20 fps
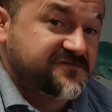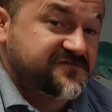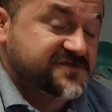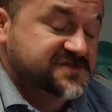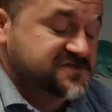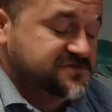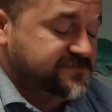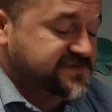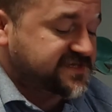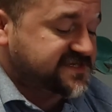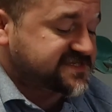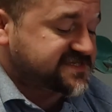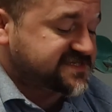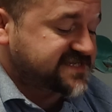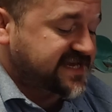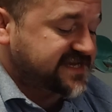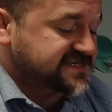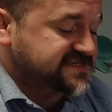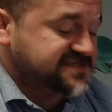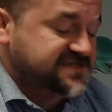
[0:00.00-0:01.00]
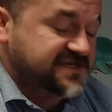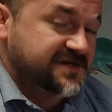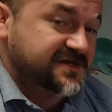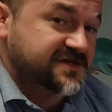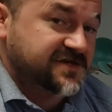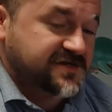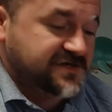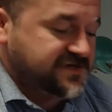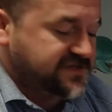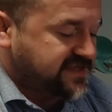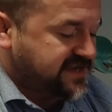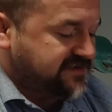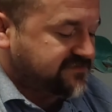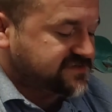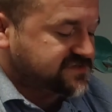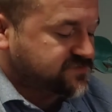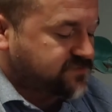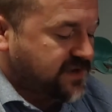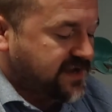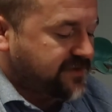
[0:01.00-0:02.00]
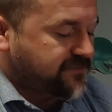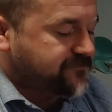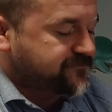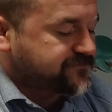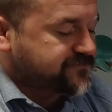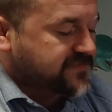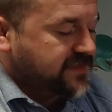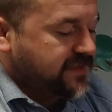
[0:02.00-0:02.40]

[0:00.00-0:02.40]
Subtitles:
for some of the snakes that occur there as well.